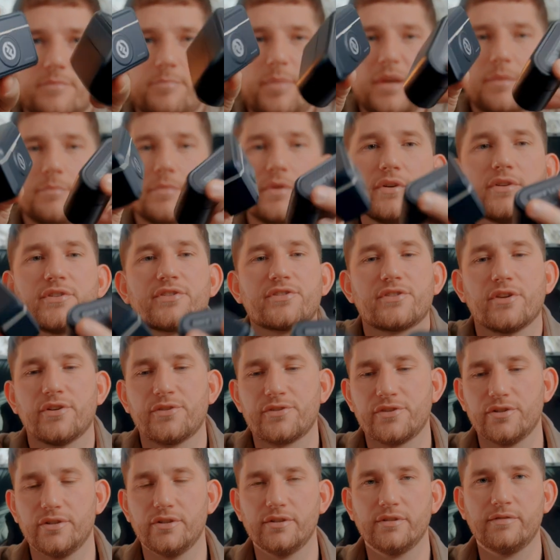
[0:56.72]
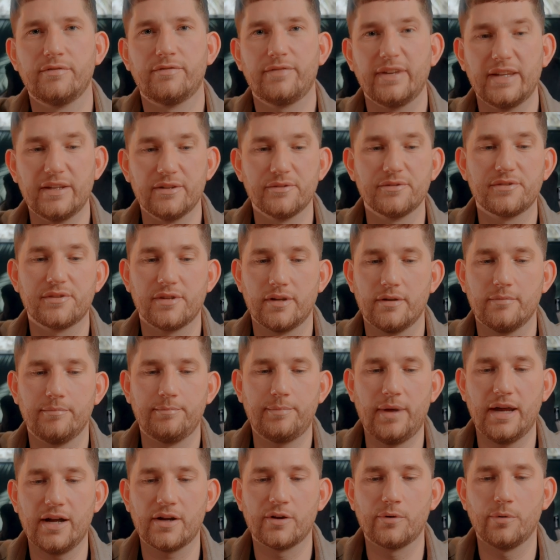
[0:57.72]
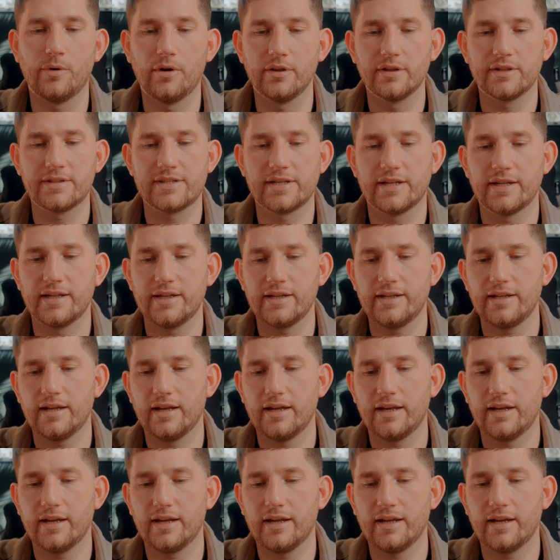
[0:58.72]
bit more subtle, feels better quality,